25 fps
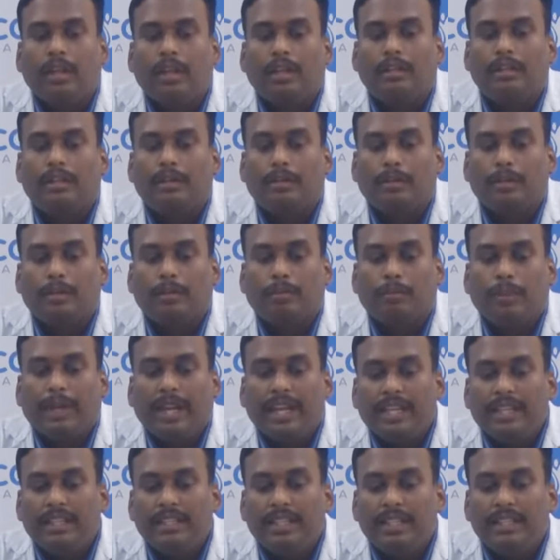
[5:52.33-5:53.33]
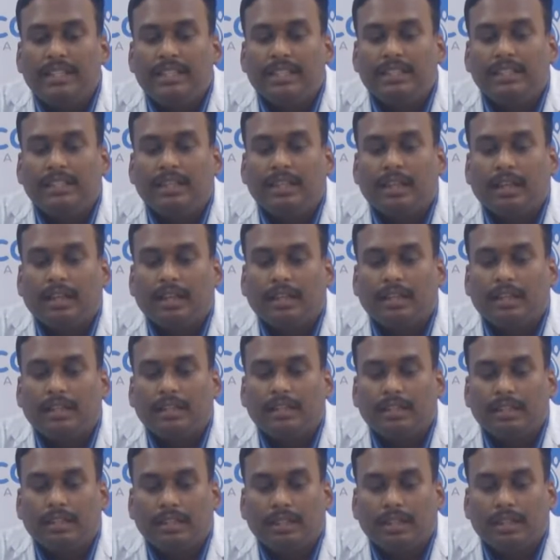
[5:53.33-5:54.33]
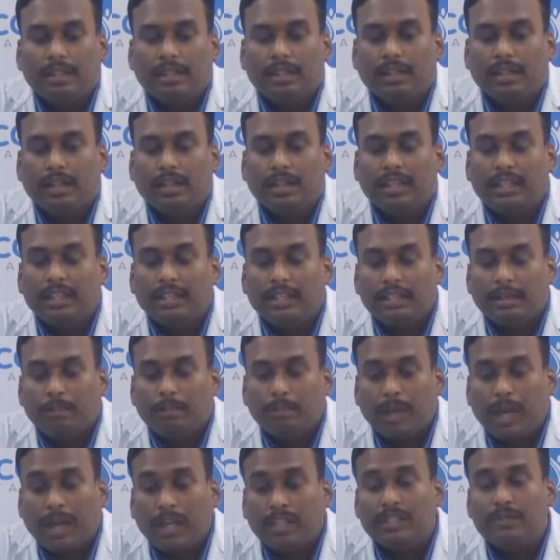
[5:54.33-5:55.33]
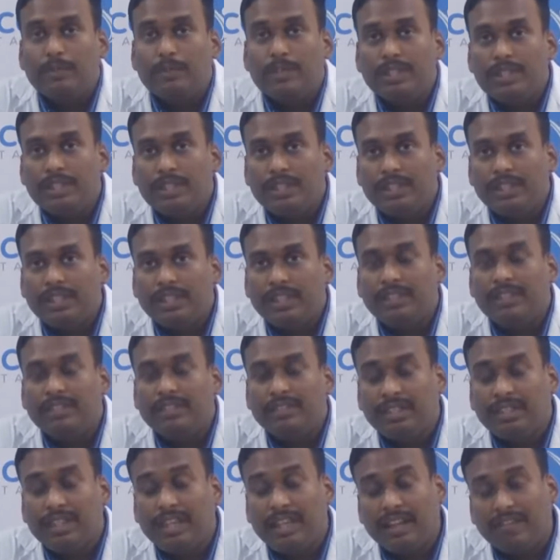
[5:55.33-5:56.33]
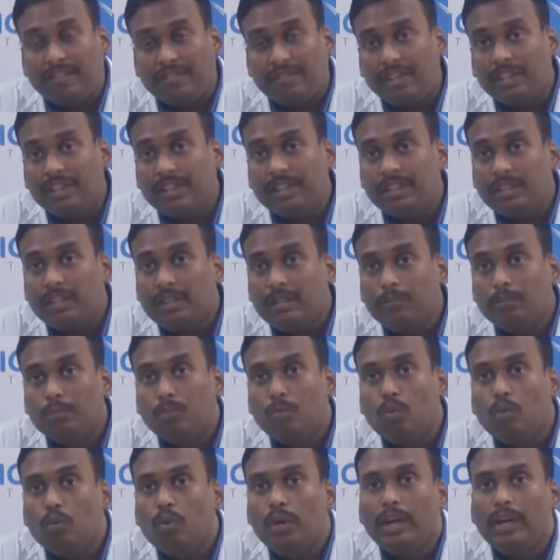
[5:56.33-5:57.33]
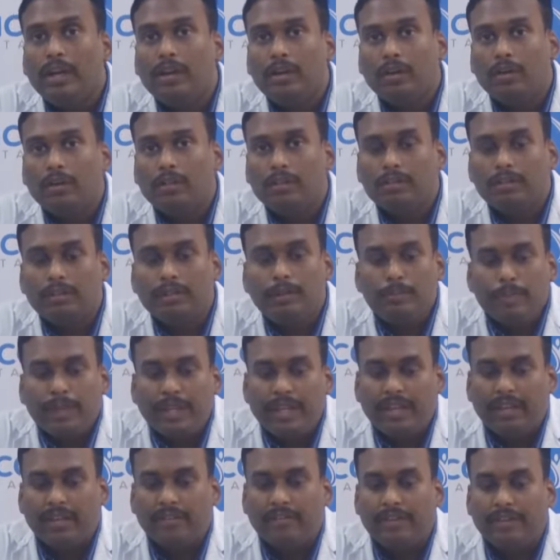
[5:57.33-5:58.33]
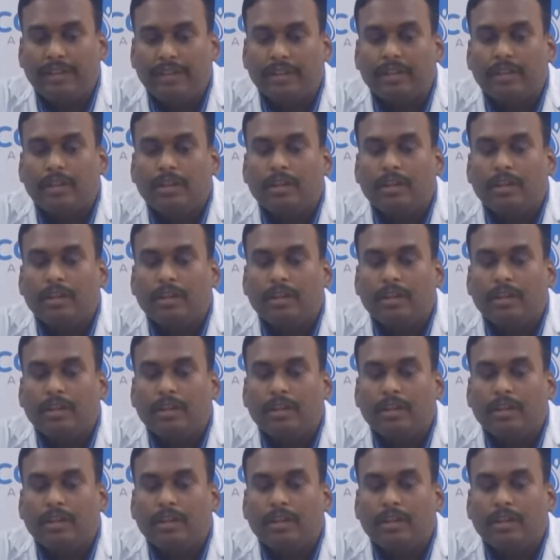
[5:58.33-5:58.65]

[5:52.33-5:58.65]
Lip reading: The brain changes that occurs in the Alzheimer's disease, they affect the mood and also the behavior.